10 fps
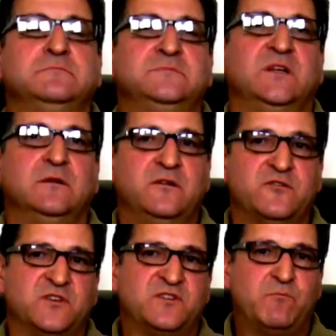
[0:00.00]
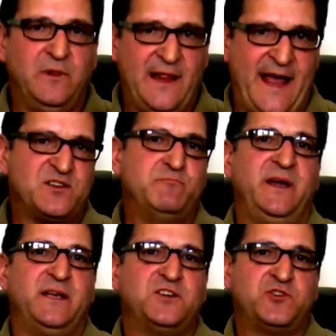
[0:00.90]
There's this last
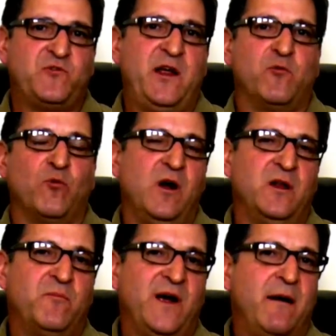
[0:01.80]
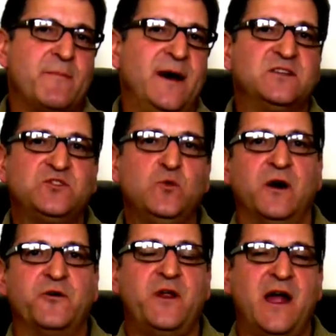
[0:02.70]
big straight run, probably about
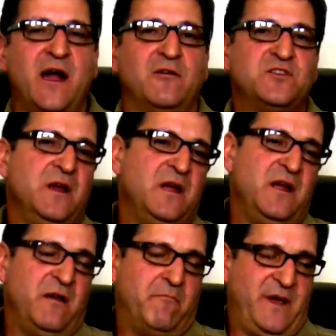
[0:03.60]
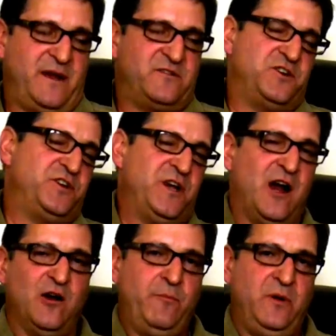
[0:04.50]
200 yards. It makes a
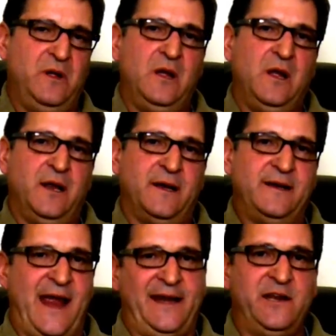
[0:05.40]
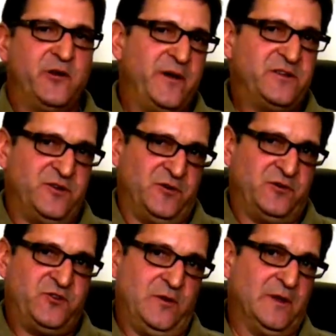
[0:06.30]
sharp 90-degree
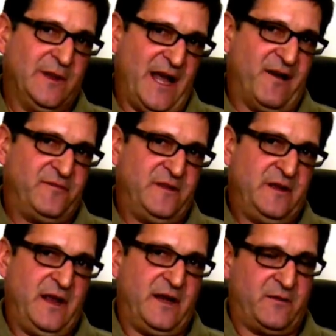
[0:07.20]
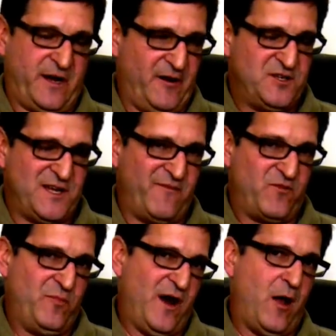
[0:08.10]
turn to the left and carries on
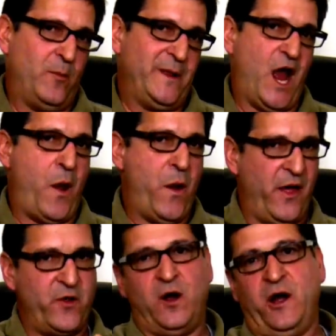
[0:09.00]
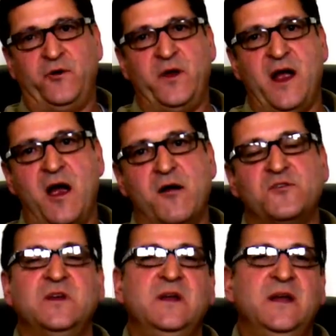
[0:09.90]
for probably another 100 yards